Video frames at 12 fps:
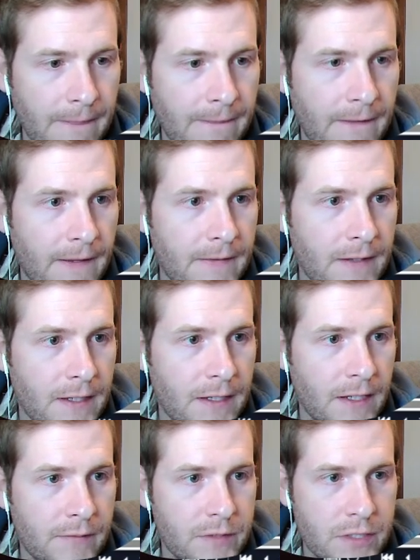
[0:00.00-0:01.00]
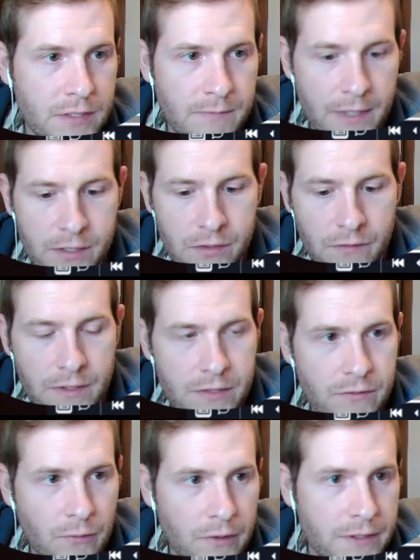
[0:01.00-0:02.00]
And then I'll just make sure this
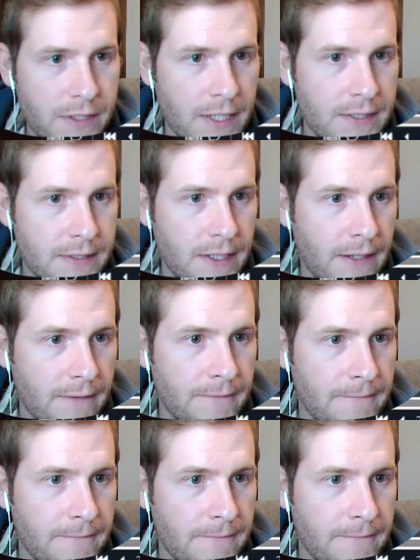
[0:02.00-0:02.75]
thwart stays down.